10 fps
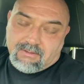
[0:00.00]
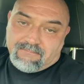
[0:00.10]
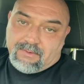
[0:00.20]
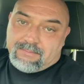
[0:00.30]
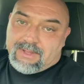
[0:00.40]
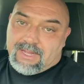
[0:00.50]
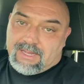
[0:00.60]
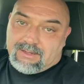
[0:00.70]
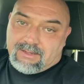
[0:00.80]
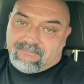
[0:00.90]
For
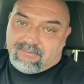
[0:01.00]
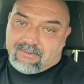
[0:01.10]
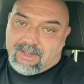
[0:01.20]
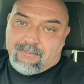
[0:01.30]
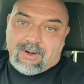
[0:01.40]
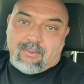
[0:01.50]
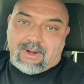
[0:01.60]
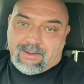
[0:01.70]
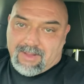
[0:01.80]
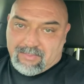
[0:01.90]
me, if I want to work
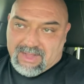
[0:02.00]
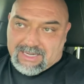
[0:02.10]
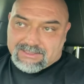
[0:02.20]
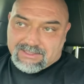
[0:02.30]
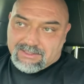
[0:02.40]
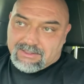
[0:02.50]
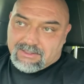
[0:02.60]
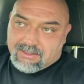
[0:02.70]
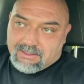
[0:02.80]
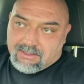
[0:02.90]
on my pecs,
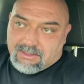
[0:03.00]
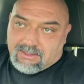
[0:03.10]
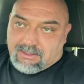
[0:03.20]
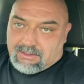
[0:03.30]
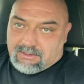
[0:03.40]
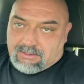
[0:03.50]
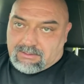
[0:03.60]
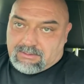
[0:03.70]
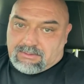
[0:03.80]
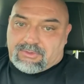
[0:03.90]

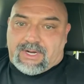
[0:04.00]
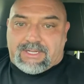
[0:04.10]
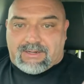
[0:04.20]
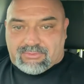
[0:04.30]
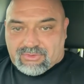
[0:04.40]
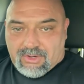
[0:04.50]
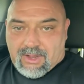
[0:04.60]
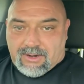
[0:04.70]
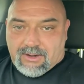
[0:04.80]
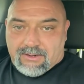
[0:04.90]
to try to get them
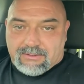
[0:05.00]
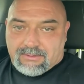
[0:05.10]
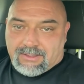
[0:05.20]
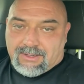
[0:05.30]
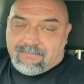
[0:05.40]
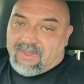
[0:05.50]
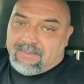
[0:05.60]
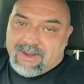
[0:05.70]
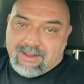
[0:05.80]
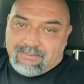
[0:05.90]
stronger,
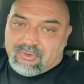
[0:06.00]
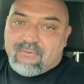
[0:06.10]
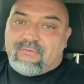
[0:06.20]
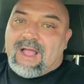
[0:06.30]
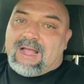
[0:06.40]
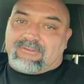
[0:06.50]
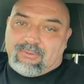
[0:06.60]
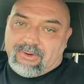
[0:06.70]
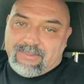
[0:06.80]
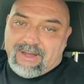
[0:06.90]
I'm too fat to
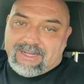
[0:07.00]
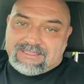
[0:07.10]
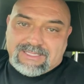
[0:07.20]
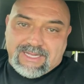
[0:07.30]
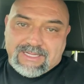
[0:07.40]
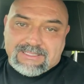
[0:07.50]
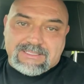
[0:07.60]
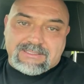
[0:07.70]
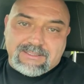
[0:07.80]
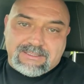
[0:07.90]
worry about
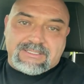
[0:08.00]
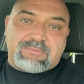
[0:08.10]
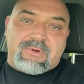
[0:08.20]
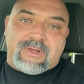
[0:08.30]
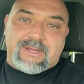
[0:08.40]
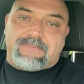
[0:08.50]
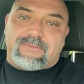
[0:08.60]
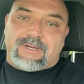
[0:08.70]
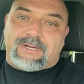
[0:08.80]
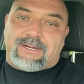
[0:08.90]
aesthetics at this point,
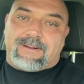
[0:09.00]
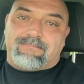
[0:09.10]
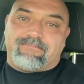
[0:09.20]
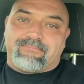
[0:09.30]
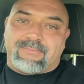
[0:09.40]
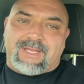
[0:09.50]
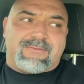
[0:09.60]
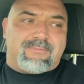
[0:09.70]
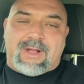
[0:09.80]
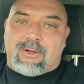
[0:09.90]

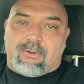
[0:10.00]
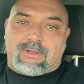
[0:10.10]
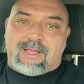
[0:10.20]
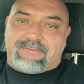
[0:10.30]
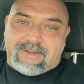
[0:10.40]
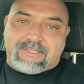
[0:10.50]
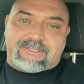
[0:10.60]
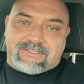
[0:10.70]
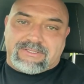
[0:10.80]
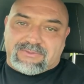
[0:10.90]
and my whole life, not
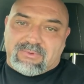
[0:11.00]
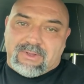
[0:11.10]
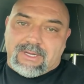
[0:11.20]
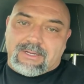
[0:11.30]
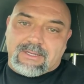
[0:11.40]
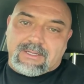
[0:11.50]
just at this point.